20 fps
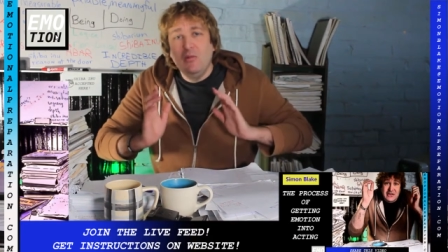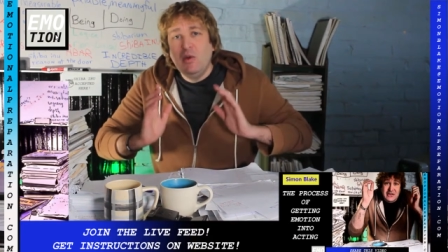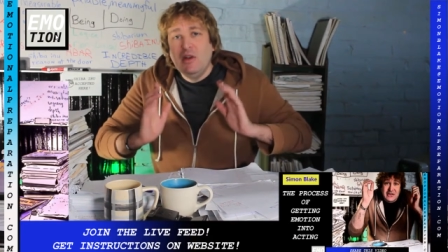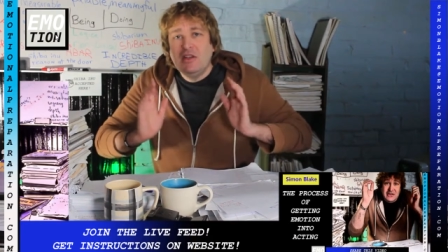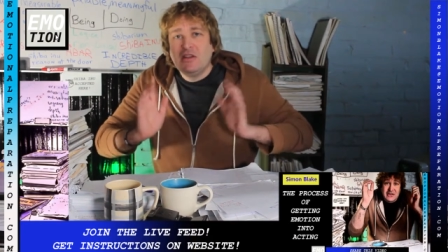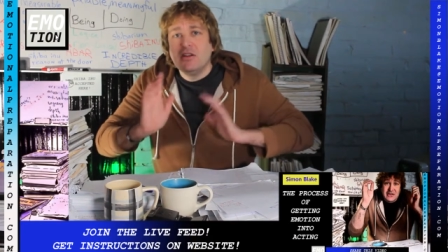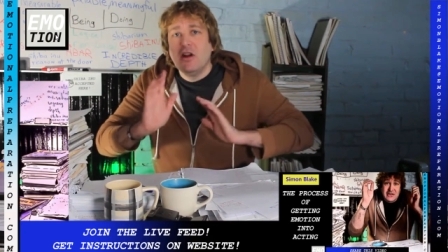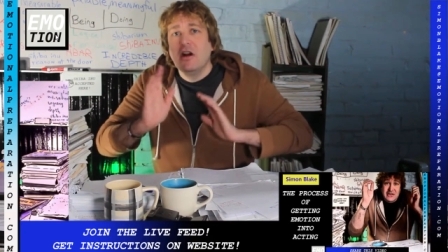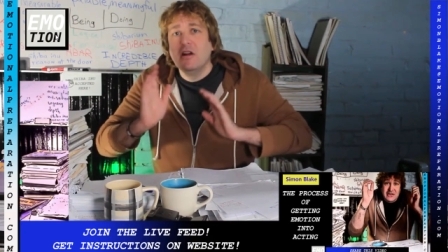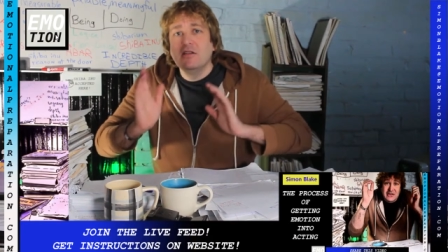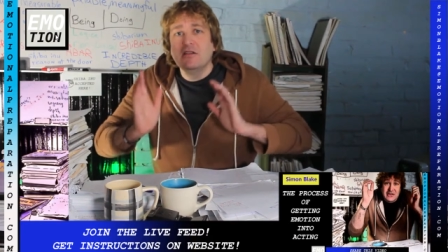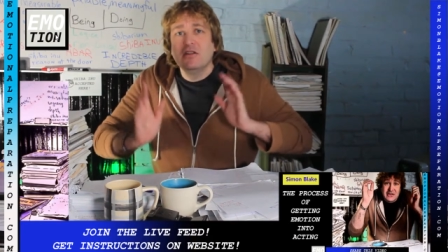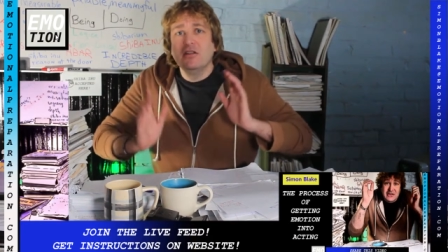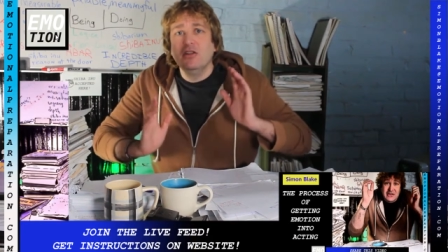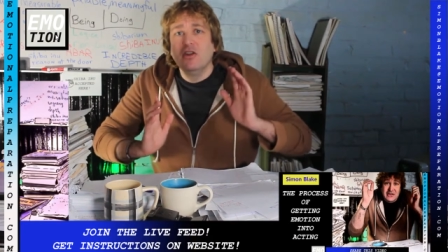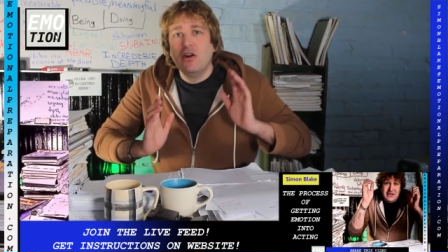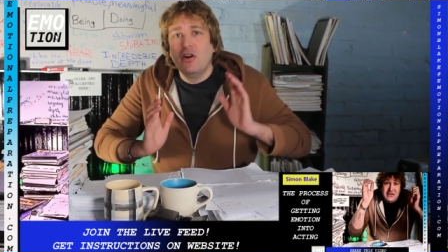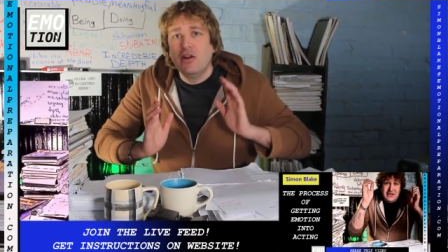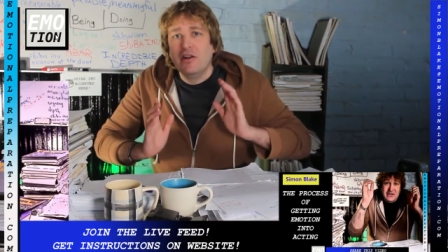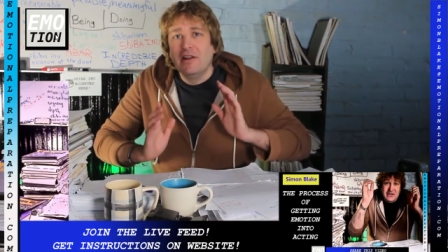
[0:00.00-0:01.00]
we start to
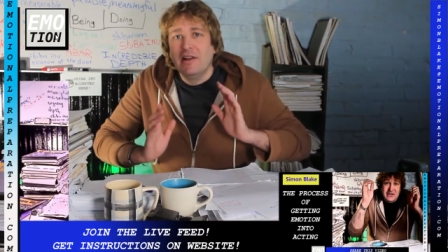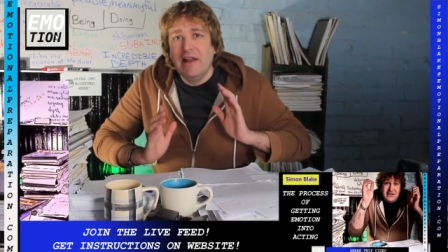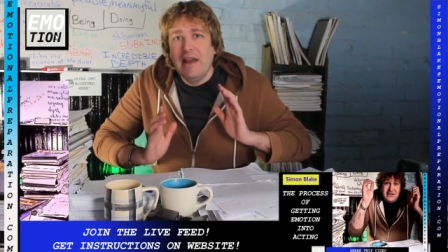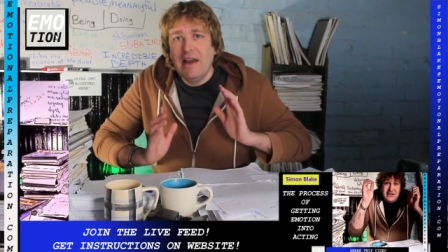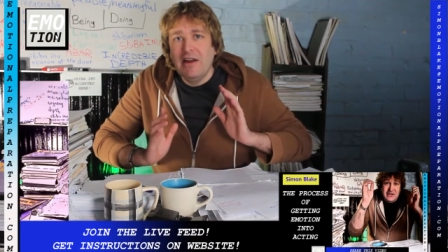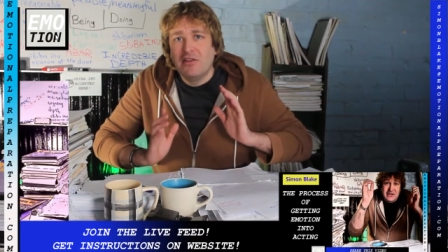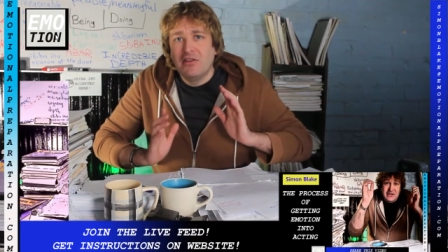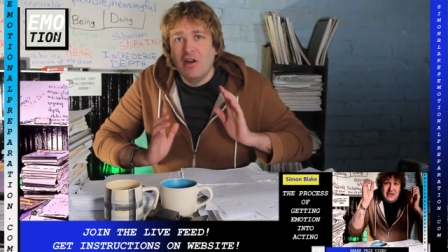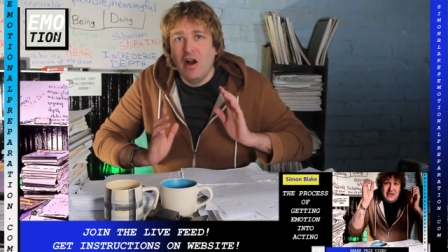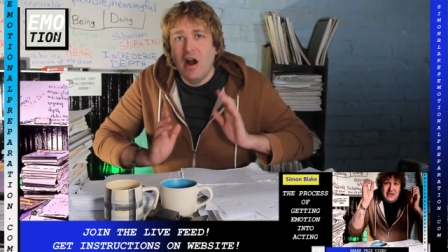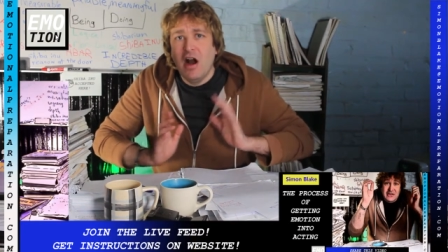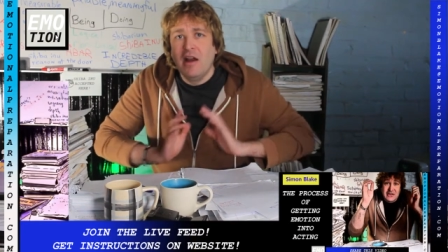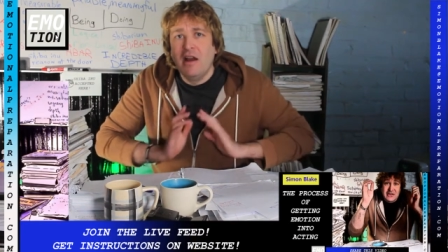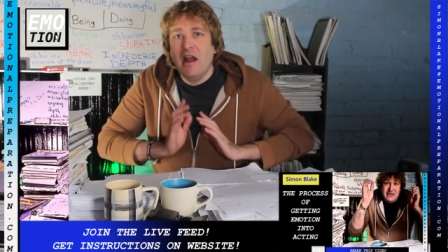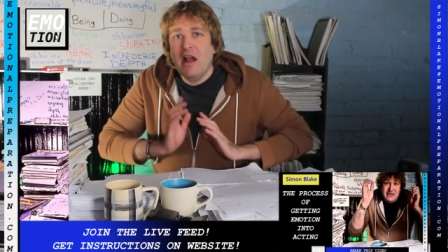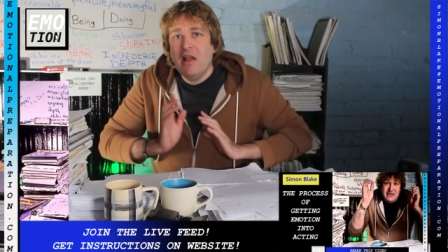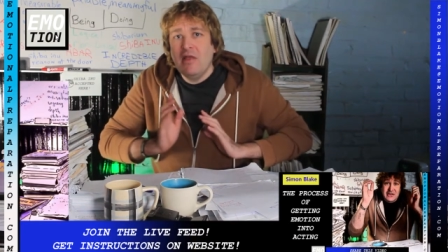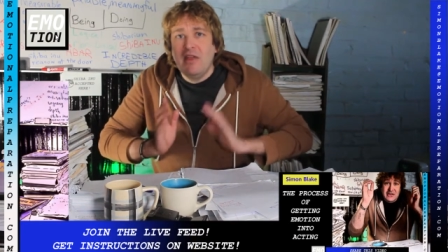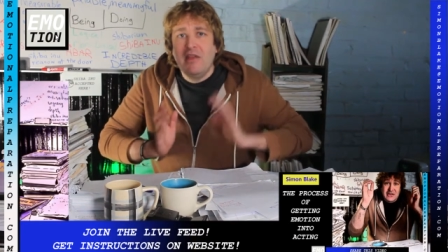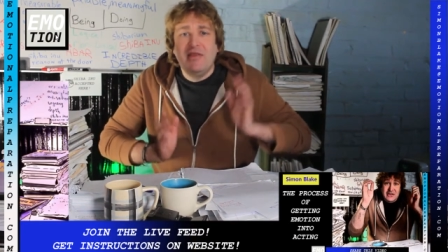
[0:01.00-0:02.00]
learn later
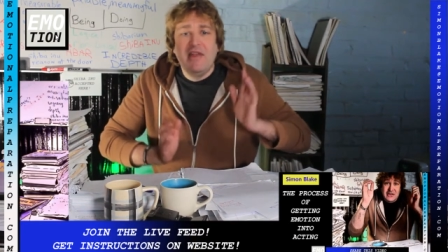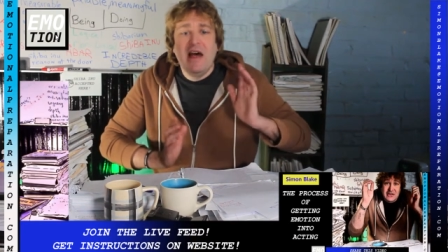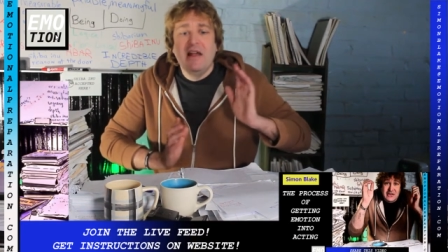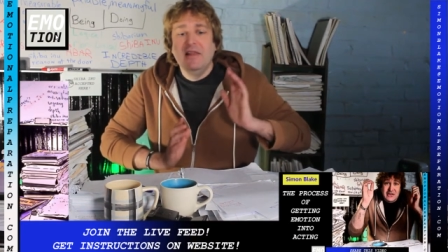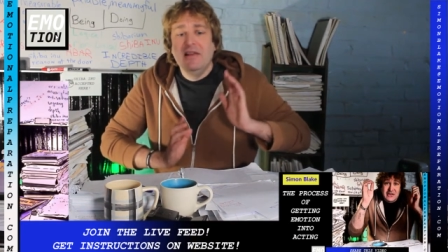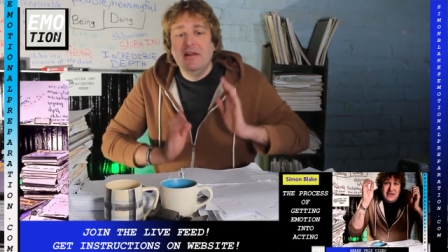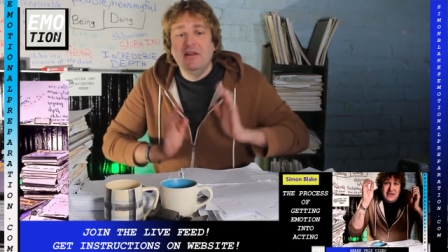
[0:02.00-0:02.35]
on that that